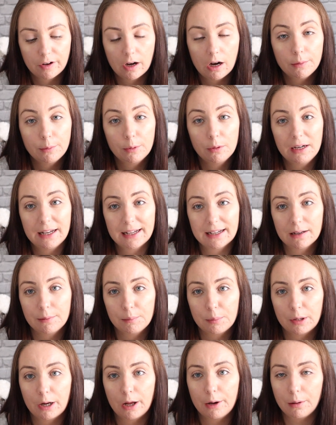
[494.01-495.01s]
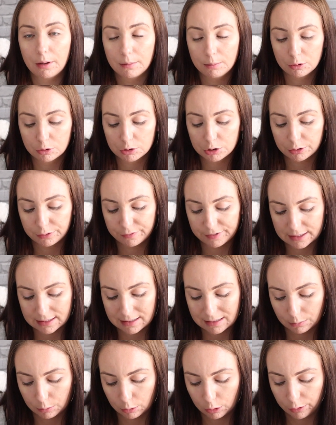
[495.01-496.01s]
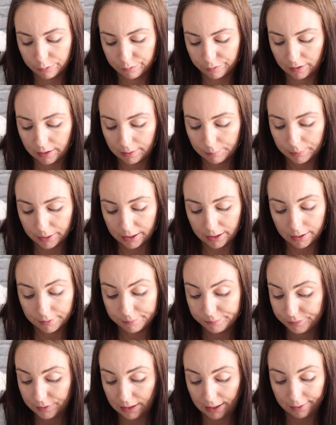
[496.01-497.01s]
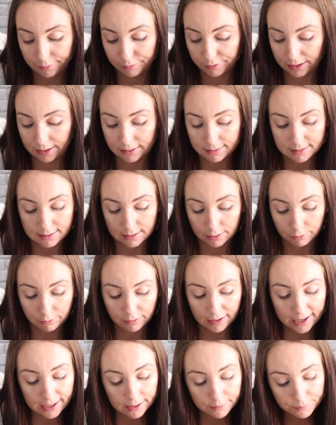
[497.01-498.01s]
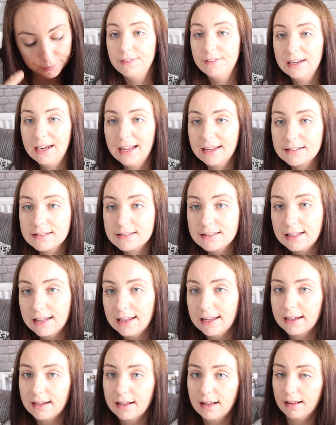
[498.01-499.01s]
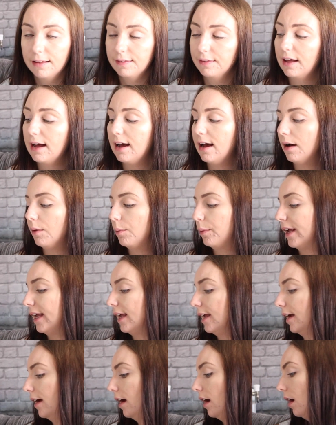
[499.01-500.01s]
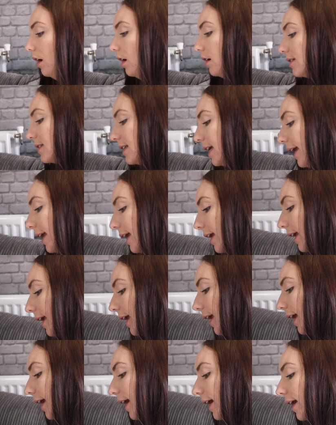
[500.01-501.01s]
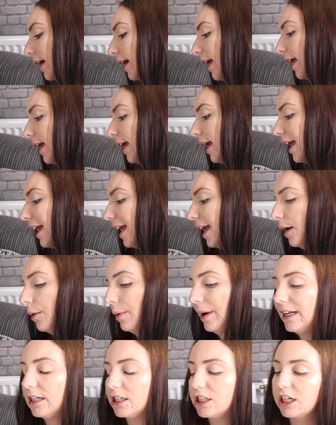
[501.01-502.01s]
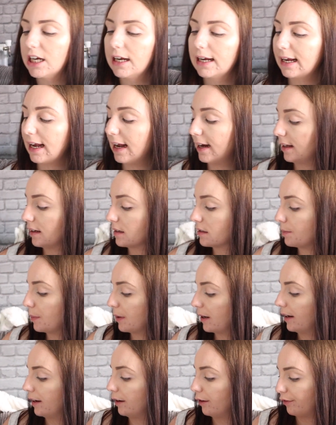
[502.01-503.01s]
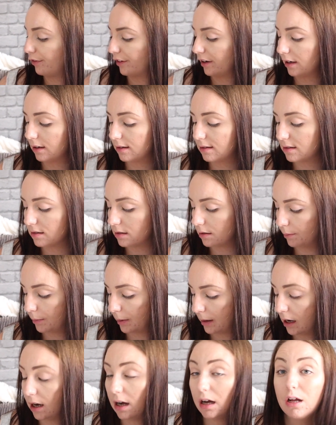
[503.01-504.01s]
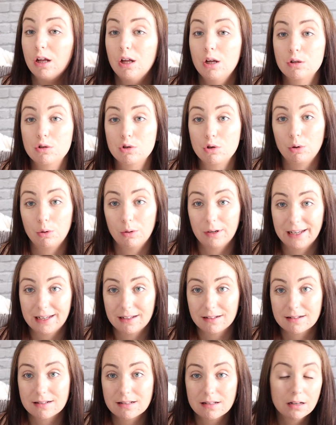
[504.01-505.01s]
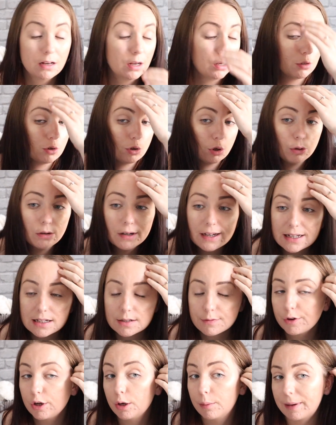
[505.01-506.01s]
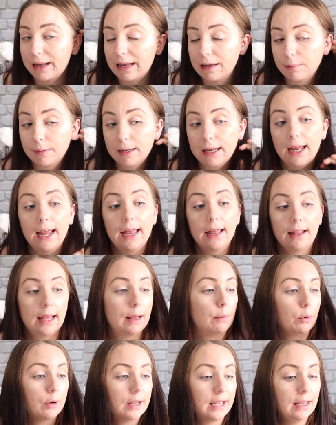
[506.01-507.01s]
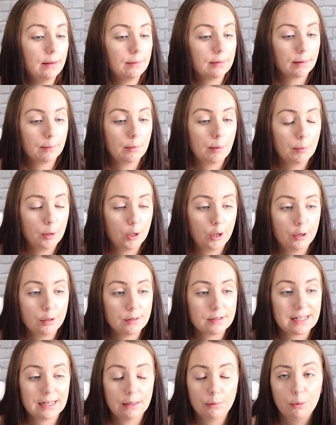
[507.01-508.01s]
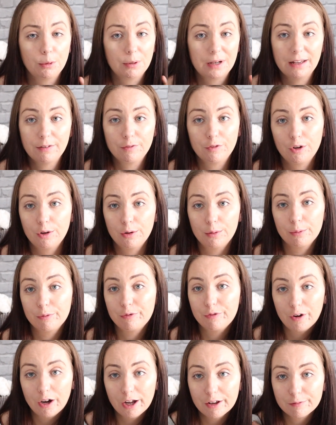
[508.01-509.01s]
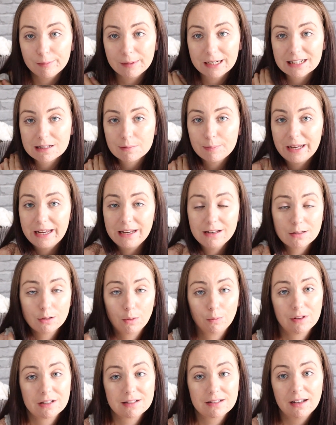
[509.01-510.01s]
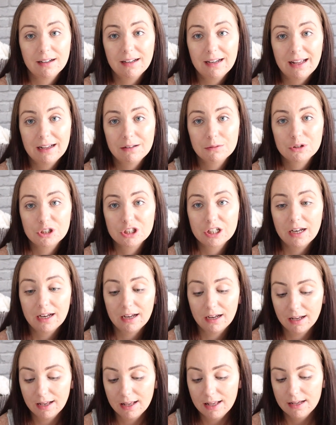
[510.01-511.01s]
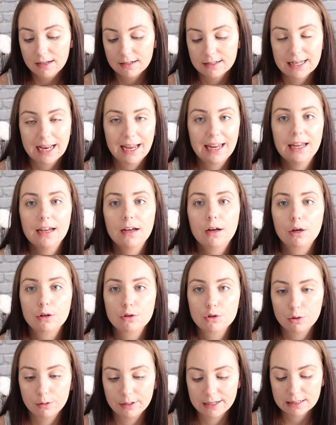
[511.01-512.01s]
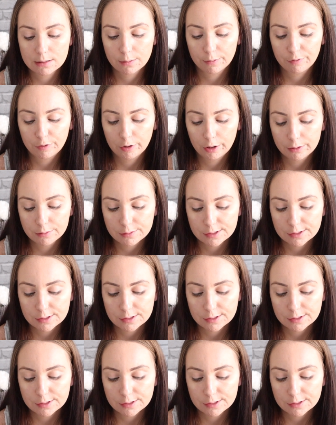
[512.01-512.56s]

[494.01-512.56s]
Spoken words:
I will link it below. I'm not sure if it's still on offer, but if it is, then great. The next thing that we are taking, which again is pretty obvious, but toys. Toys for your baby. It will keep them amused. It will give you 5 minutes peace on the sun lounger. Take toys with you.